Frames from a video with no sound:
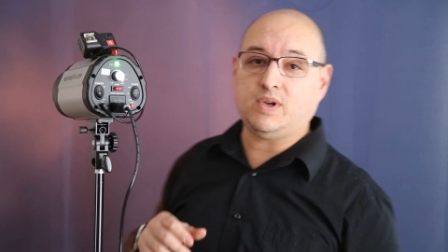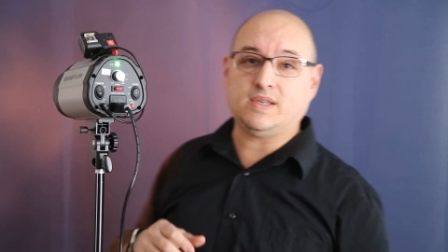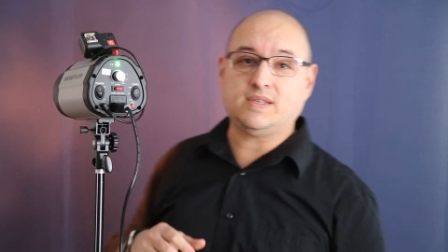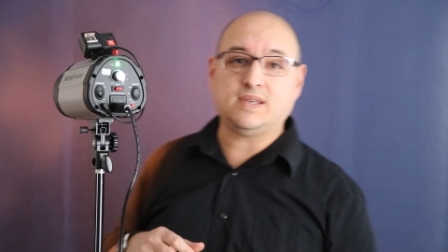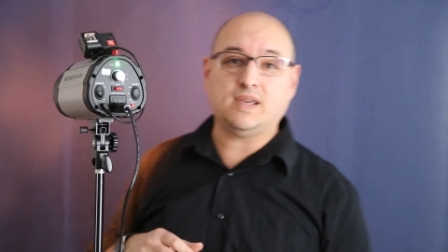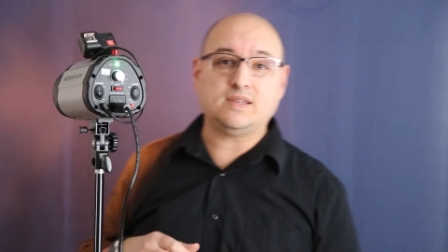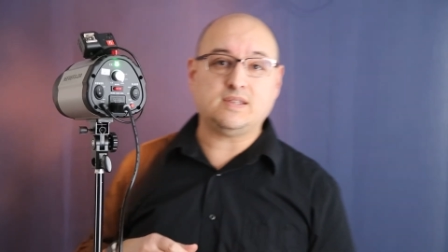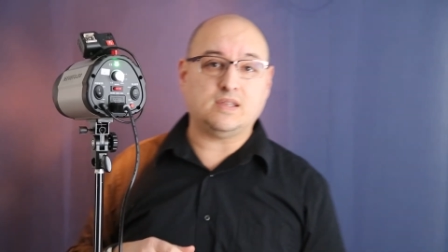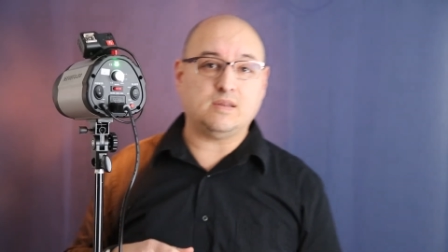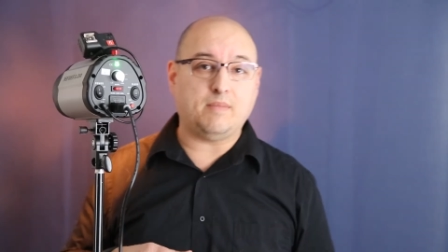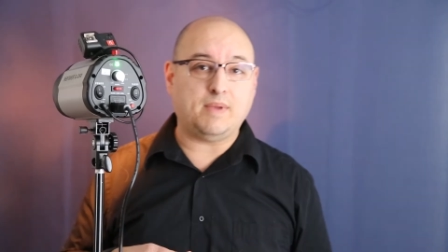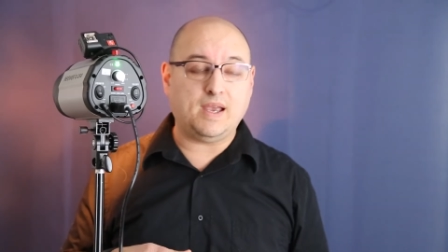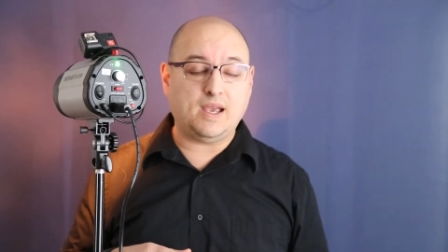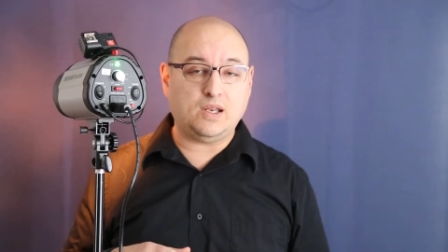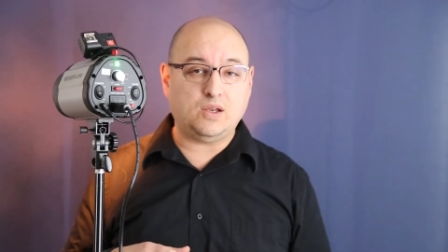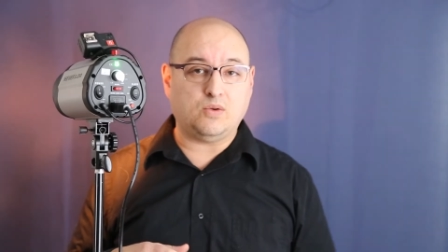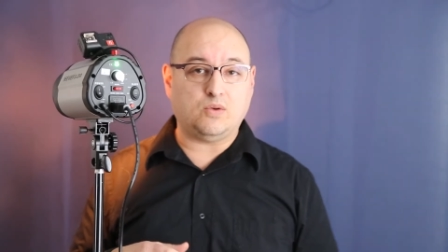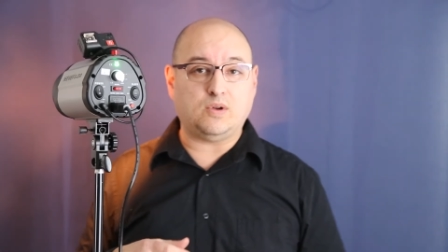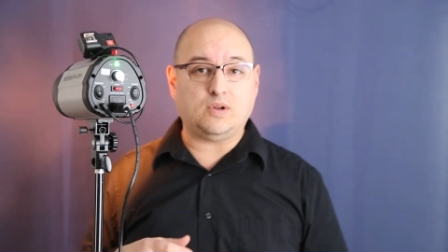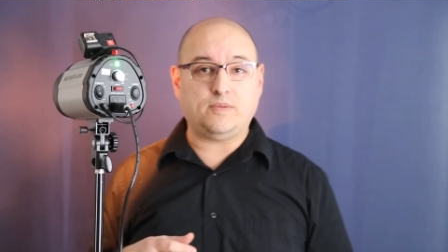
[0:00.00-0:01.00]
it says in the
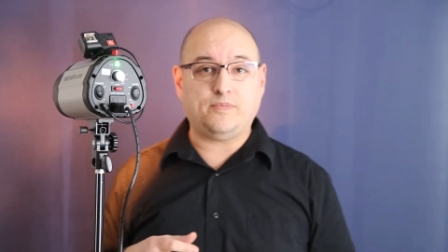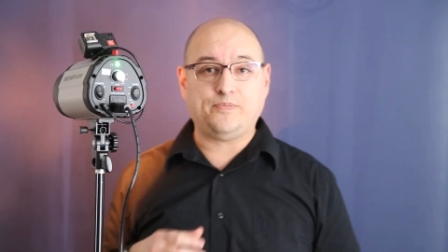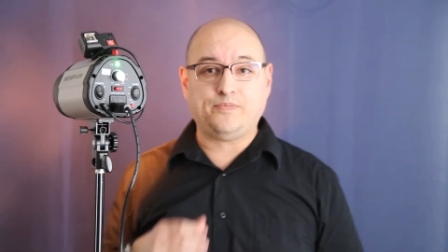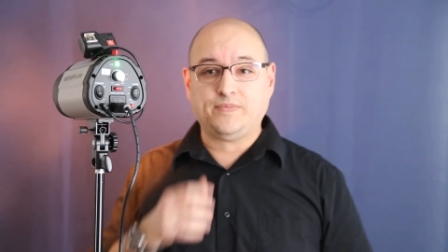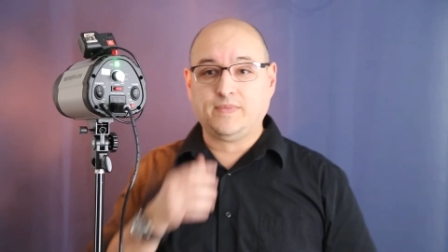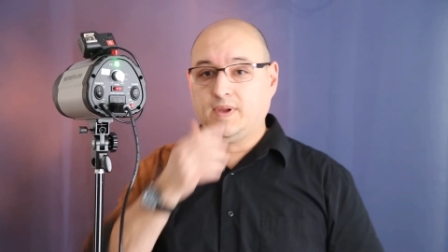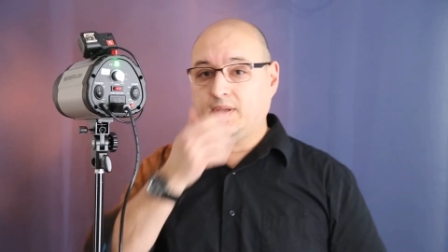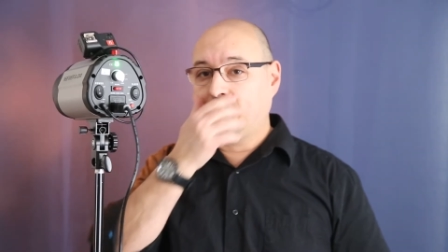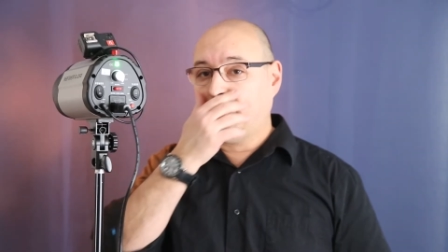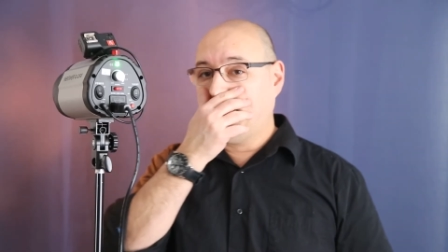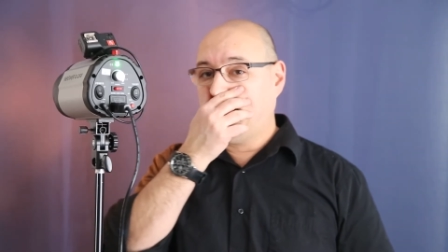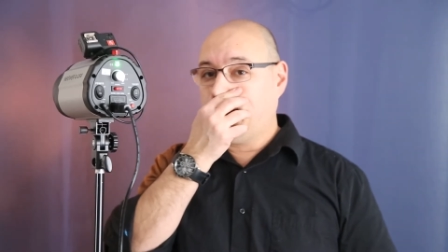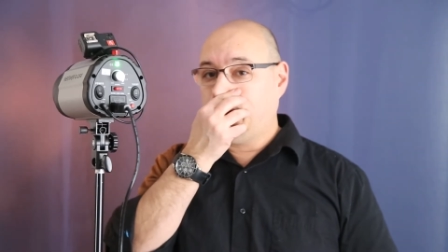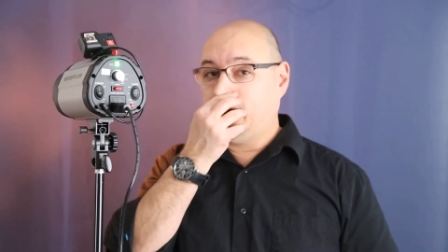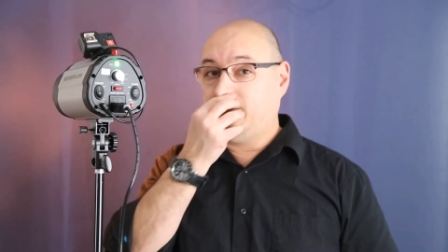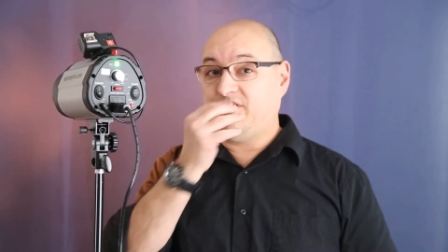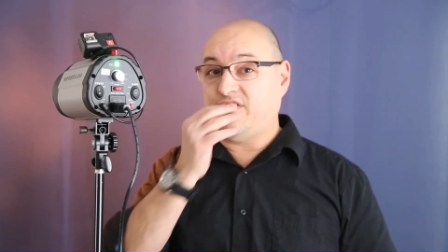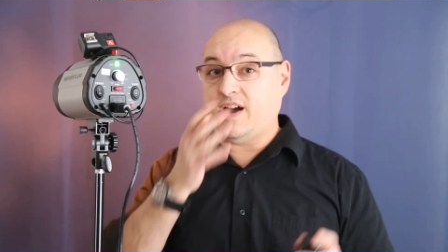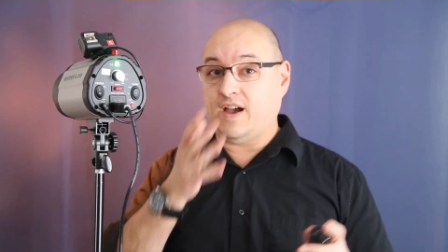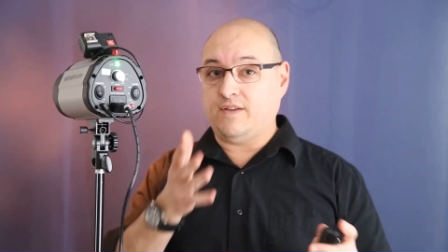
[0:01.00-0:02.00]
manual,
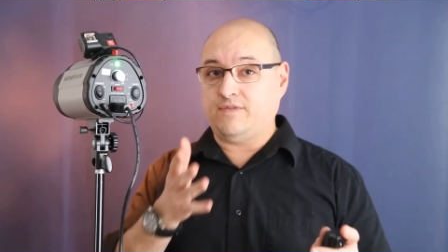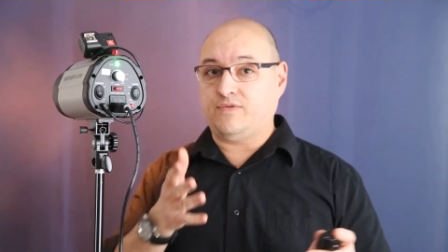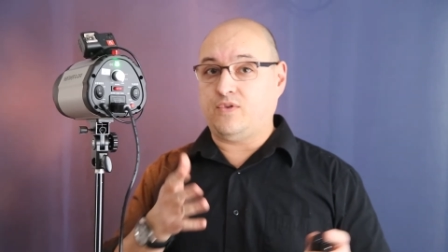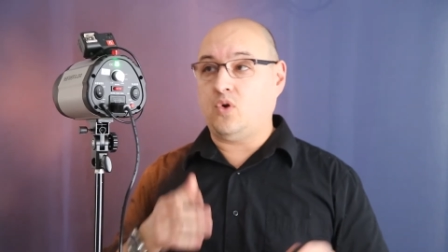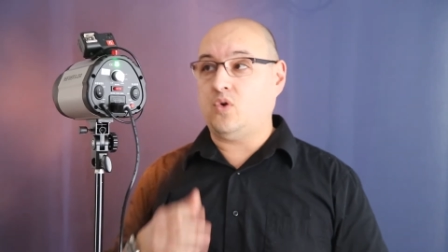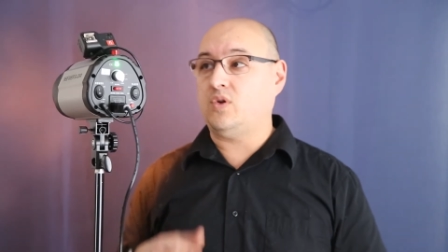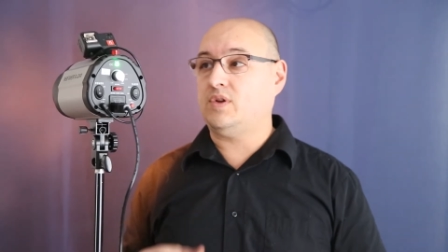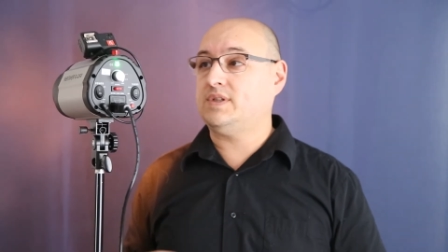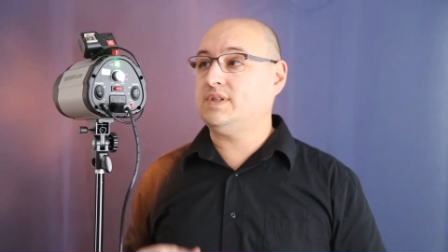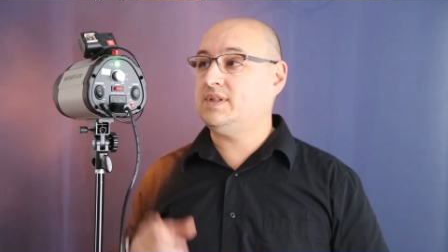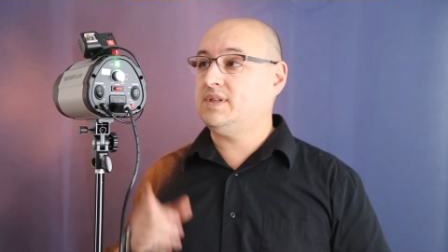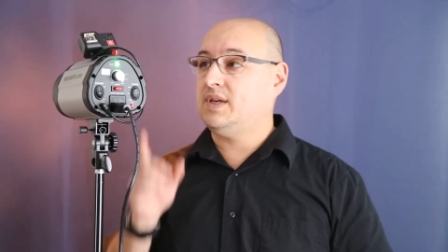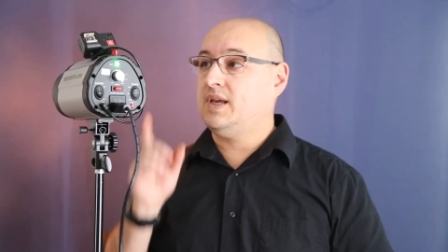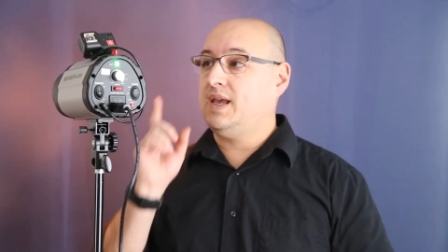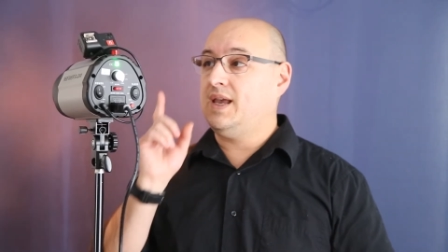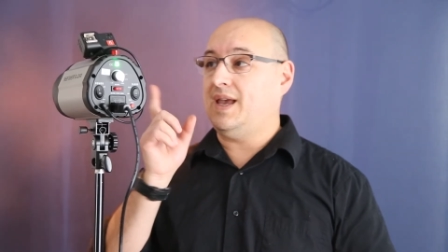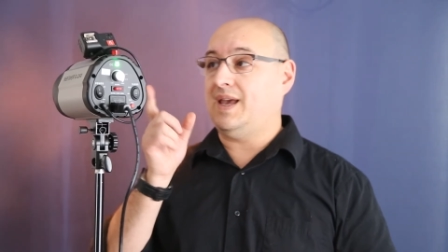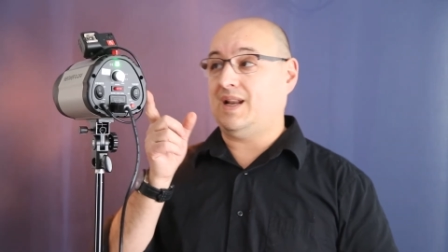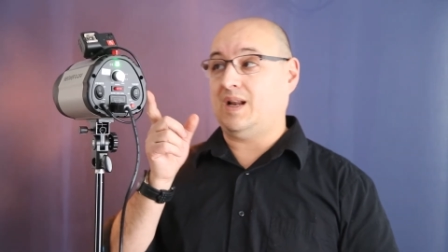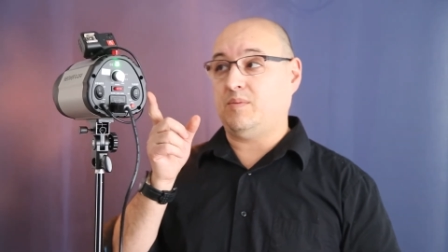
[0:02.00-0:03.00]
5 volts,
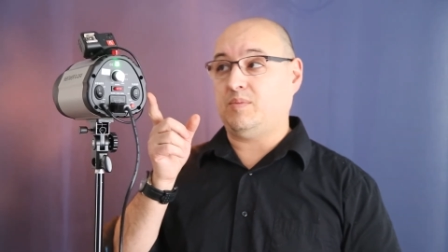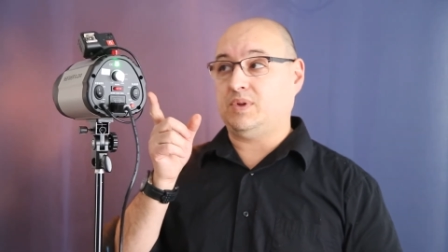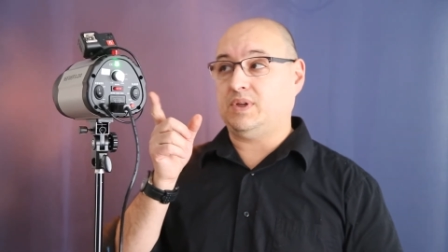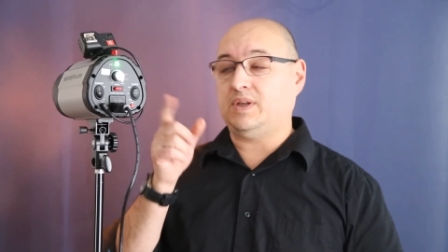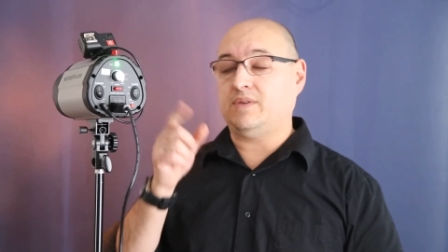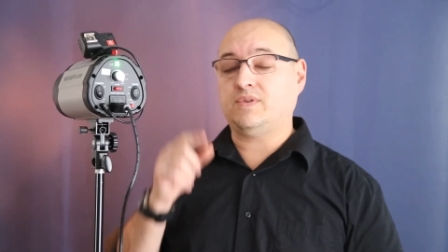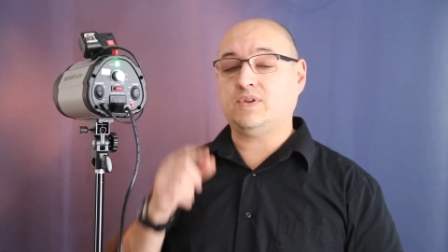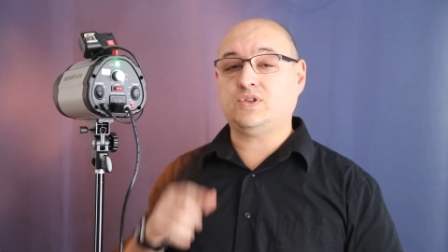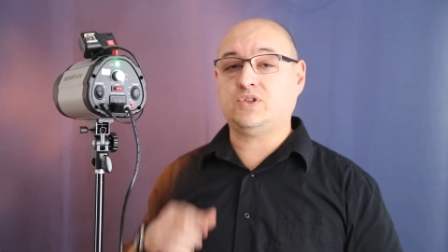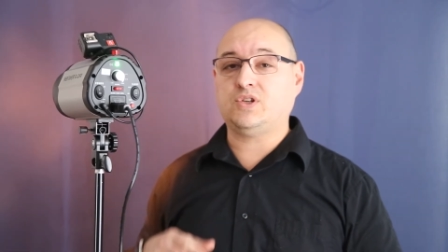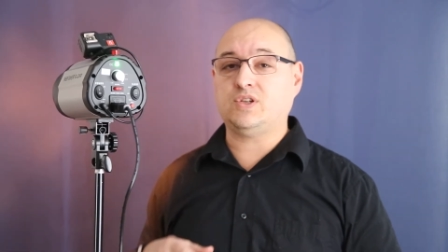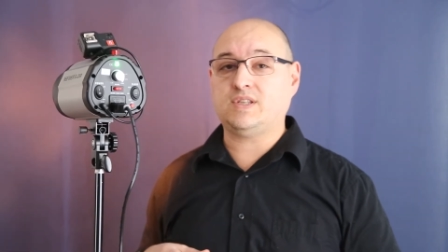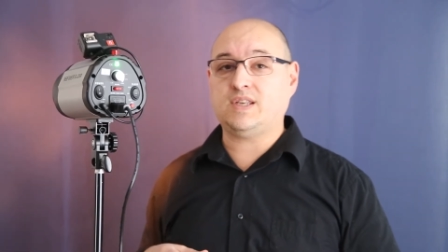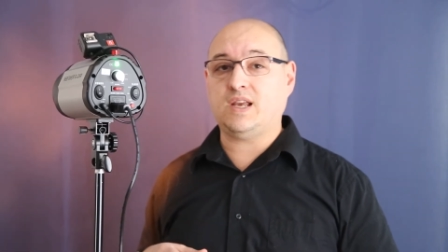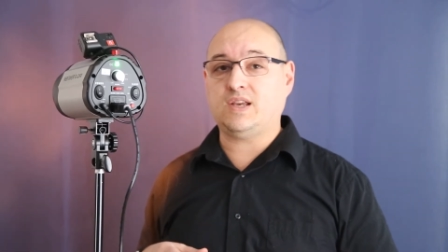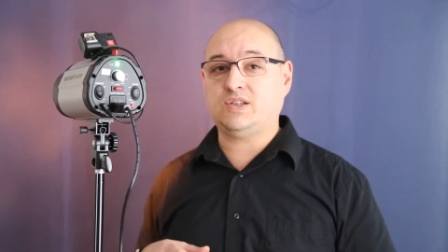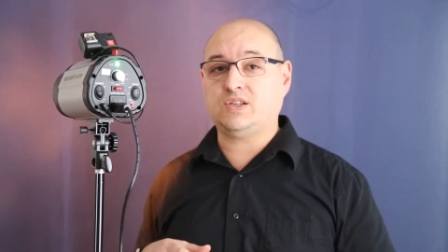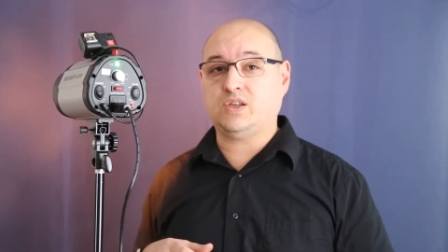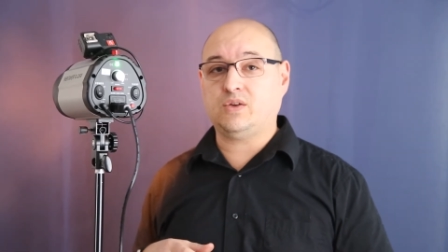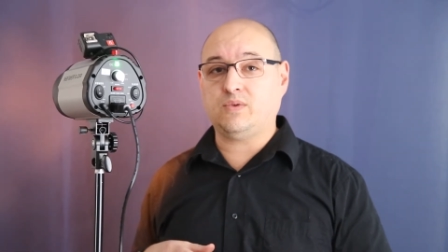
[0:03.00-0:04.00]
and I believe this just
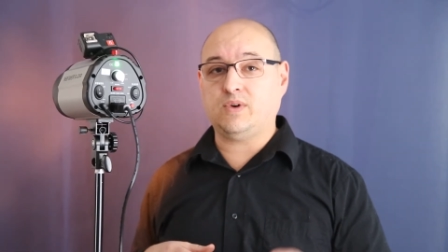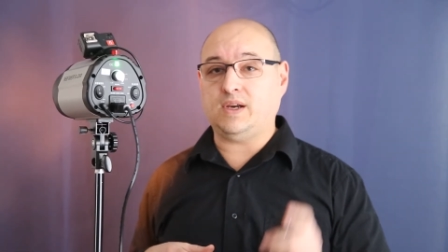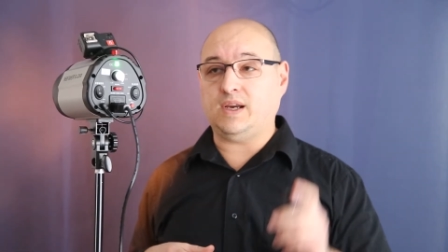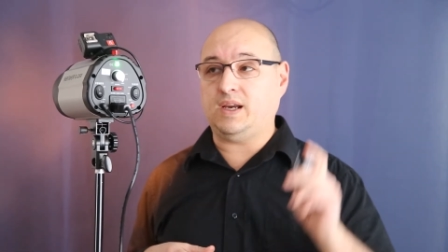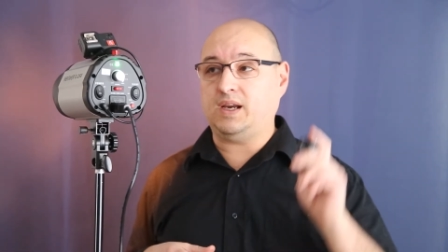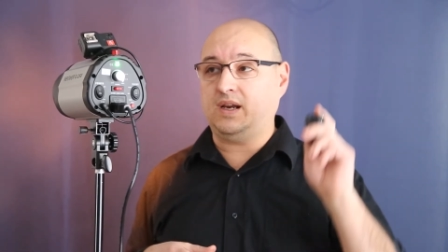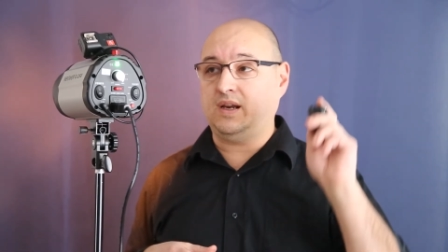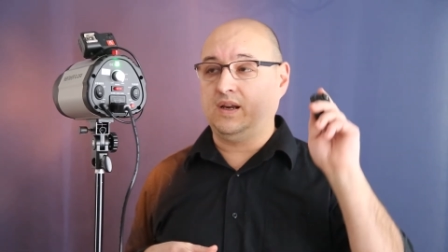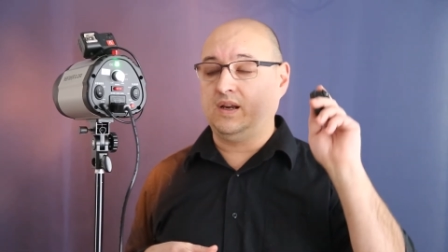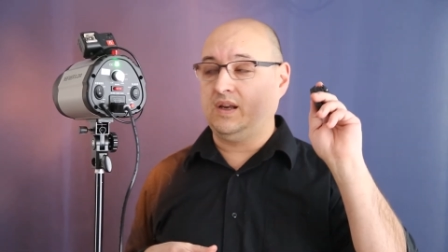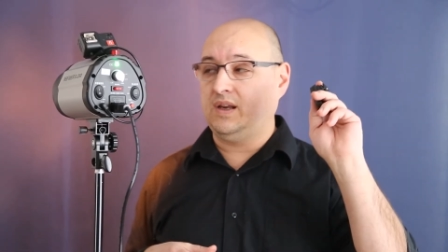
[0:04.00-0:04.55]
has 3,